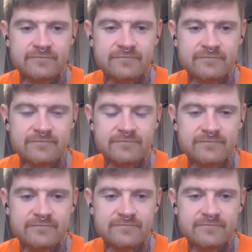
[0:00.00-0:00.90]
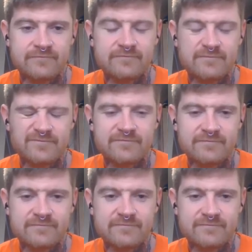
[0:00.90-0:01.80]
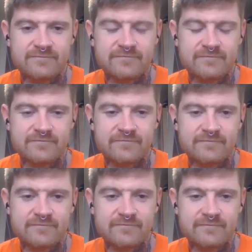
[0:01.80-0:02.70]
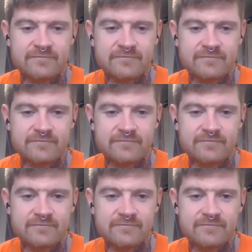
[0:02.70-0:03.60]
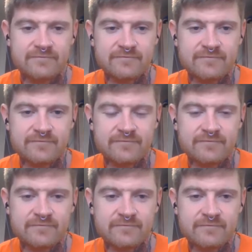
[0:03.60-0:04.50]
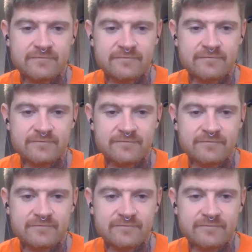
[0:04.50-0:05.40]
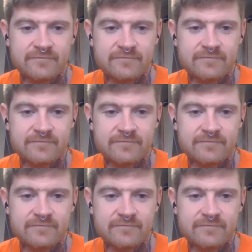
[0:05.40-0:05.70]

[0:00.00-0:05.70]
No words are spoken by the person on screen.